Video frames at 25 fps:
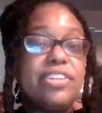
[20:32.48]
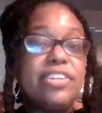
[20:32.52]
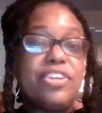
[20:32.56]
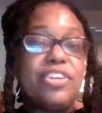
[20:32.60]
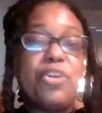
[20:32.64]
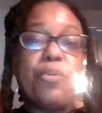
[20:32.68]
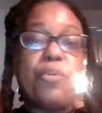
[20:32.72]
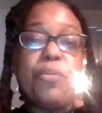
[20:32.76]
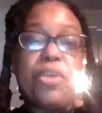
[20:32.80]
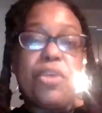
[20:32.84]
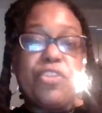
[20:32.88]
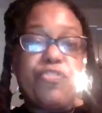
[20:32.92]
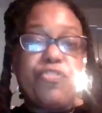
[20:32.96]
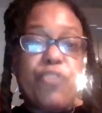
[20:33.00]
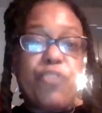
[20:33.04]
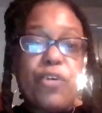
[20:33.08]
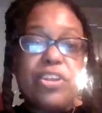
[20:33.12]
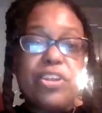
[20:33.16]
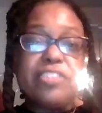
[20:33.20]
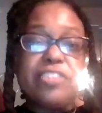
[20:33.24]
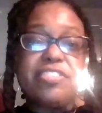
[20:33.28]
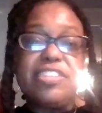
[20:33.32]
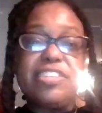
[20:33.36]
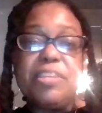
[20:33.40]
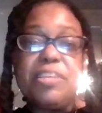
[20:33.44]
You don't want to
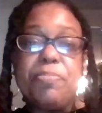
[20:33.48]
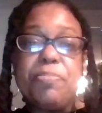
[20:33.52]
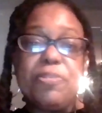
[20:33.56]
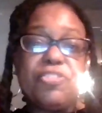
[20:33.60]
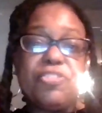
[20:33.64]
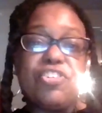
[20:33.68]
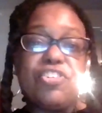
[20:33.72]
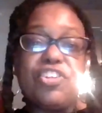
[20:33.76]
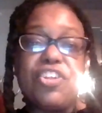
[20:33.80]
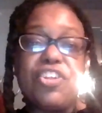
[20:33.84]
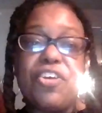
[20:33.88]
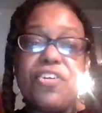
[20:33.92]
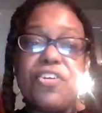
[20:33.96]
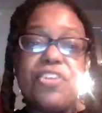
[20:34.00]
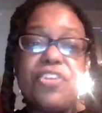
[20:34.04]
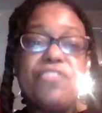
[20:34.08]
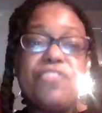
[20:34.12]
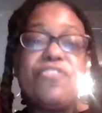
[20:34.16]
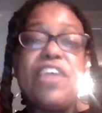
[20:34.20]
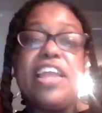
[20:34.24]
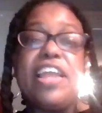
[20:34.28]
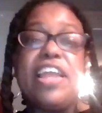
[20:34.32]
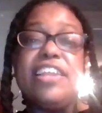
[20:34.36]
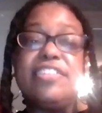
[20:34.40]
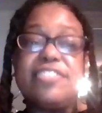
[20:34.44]
fall asleep at your third
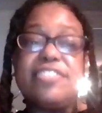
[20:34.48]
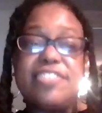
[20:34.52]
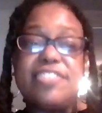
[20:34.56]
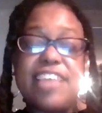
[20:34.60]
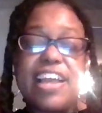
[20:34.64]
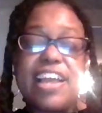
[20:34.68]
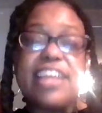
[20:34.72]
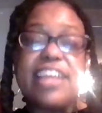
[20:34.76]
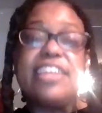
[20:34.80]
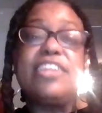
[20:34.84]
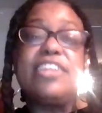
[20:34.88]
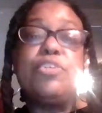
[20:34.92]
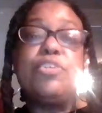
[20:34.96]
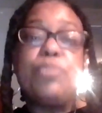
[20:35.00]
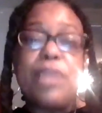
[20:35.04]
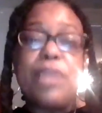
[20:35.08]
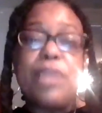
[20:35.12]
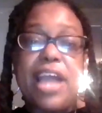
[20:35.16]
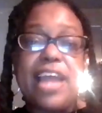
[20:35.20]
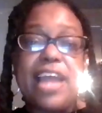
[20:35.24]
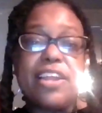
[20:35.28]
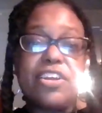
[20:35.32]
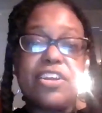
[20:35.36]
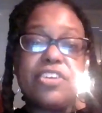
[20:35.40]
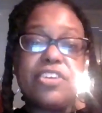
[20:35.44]
event. And secondly, we
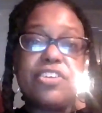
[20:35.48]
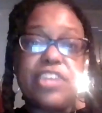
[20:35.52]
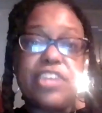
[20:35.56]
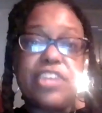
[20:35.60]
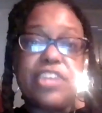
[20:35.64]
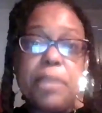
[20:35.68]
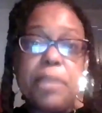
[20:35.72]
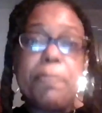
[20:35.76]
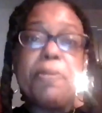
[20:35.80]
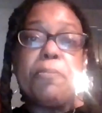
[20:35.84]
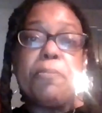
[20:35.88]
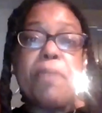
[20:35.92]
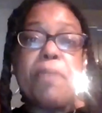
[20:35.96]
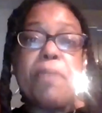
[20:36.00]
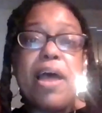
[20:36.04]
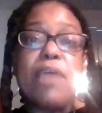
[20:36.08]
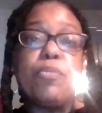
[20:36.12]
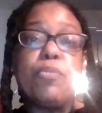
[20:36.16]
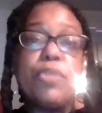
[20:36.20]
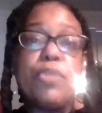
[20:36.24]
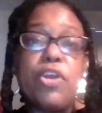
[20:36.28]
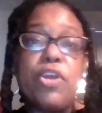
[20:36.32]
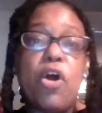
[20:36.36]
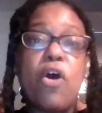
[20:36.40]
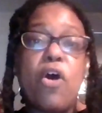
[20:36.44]
got to keep in
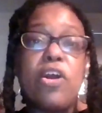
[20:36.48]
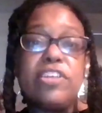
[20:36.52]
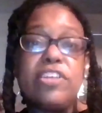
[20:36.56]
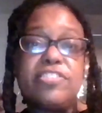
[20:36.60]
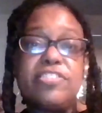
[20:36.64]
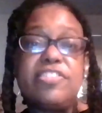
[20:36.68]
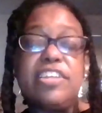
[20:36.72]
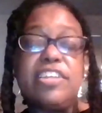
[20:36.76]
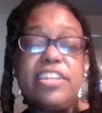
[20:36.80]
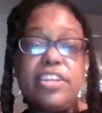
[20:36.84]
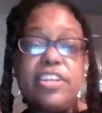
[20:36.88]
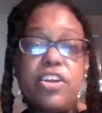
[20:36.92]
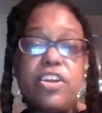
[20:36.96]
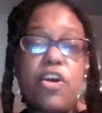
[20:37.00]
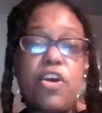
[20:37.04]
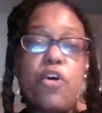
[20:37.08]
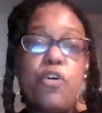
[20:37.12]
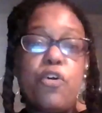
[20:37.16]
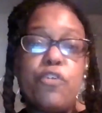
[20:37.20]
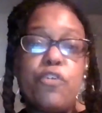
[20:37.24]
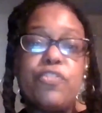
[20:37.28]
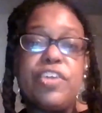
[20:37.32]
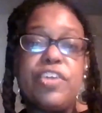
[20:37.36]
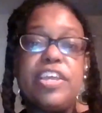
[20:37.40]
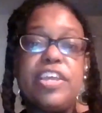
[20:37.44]
mind we are still in
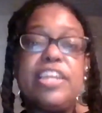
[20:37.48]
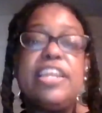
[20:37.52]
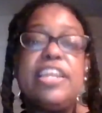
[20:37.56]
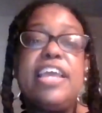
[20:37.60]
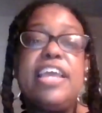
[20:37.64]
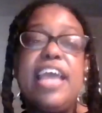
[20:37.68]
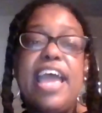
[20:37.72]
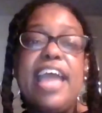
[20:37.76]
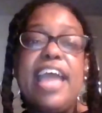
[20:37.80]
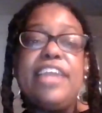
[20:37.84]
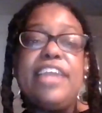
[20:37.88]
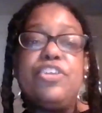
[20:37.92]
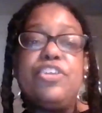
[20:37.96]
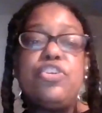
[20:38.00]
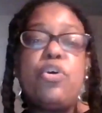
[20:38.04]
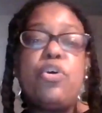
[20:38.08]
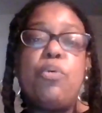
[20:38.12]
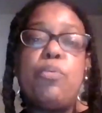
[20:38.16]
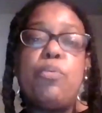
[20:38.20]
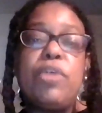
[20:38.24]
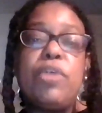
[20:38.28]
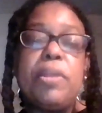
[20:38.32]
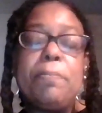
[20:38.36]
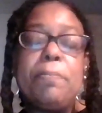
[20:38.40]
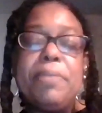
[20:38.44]
COVID, and you
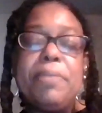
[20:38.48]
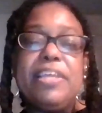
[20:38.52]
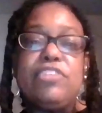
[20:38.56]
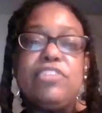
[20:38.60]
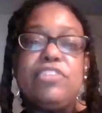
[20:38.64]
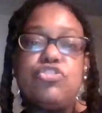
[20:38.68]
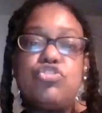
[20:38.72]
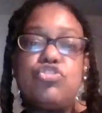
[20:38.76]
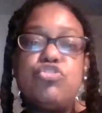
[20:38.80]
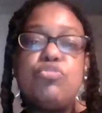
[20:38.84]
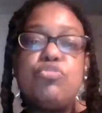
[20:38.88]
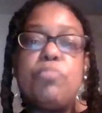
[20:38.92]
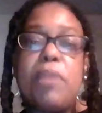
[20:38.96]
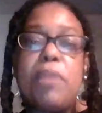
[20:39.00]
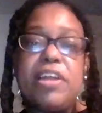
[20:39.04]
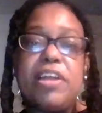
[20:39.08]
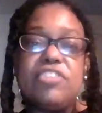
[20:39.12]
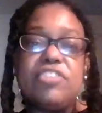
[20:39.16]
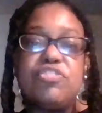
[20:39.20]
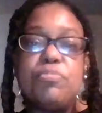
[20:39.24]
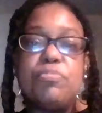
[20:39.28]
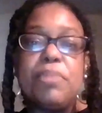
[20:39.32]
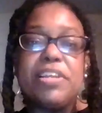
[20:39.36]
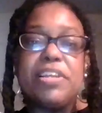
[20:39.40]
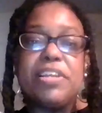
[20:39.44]
don't want to be too
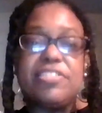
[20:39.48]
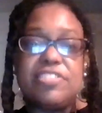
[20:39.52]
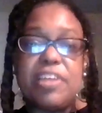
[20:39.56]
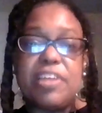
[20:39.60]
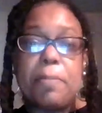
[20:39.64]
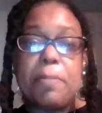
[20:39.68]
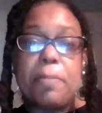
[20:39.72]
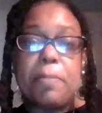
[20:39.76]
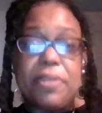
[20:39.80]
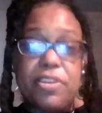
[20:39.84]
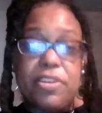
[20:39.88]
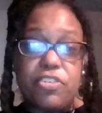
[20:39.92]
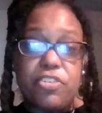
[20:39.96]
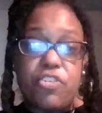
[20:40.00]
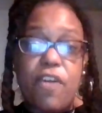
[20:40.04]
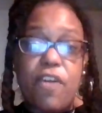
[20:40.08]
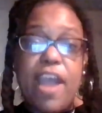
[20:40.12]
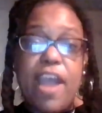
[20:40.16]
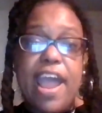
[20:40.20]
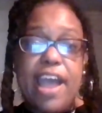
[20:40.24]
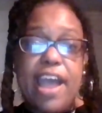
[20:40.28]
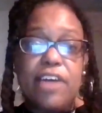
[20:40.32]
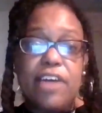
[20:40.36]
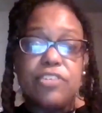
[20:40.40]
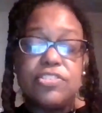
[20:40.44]
much mixed up in the
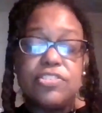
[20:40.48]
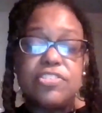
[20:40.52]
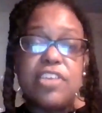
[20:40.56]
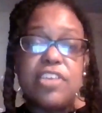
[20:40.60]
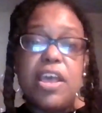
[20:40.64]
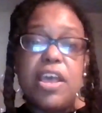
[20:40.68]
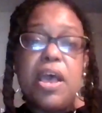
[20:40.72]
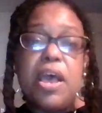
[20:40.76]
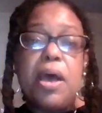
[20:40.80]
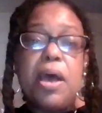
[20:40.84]
crowds.